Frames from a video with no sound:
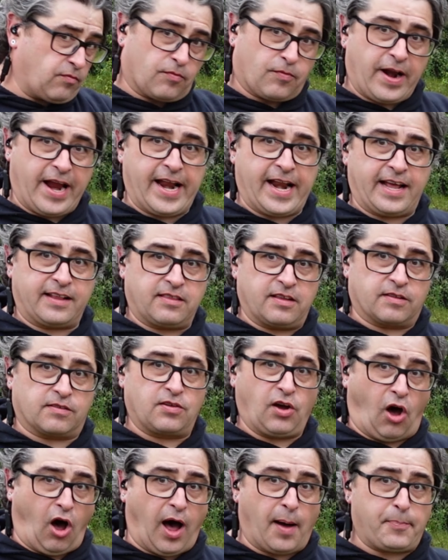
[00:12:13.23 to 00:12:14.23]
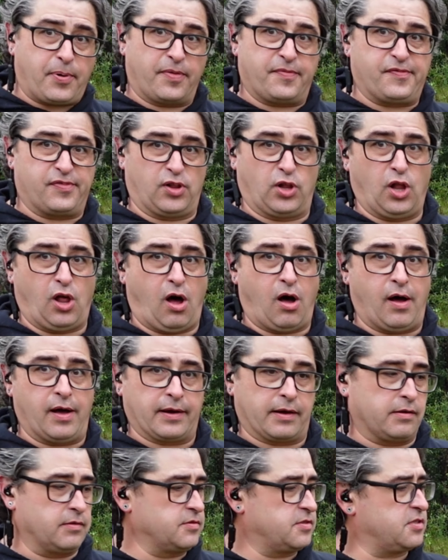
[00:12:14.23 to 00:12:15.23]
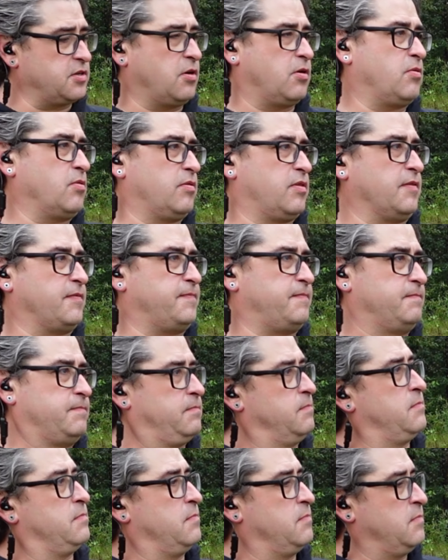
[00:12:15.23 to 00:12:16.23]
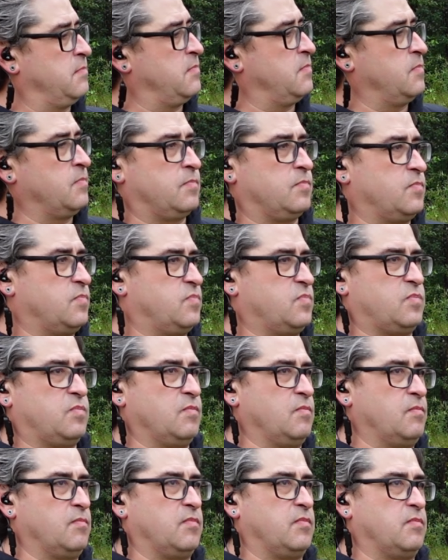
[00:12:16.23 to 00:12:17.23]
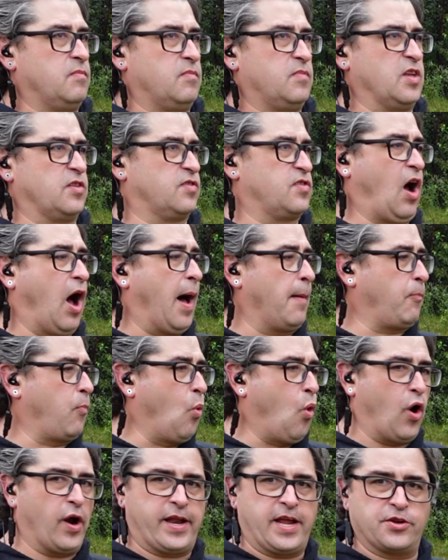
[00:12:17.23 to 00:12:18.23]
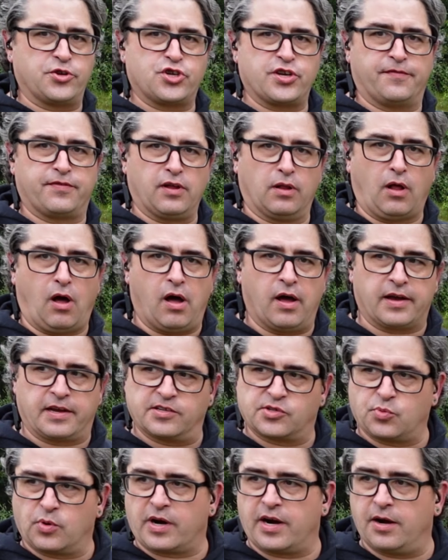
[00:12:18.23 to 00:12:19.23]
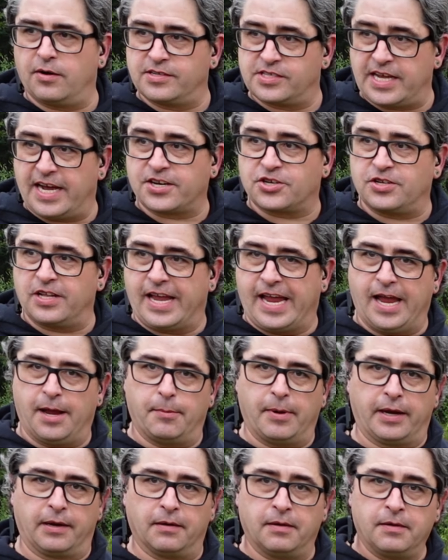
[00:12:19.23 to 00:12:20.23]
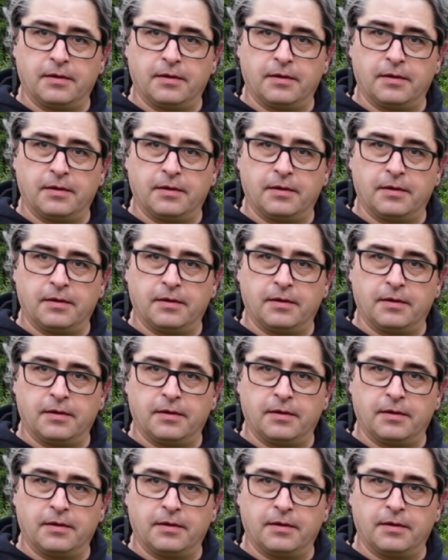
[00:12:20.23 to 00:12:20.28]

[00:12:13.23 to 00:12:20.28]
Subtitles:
right at the top of the log. So the top 1 inch of the log is where I was actually aiming.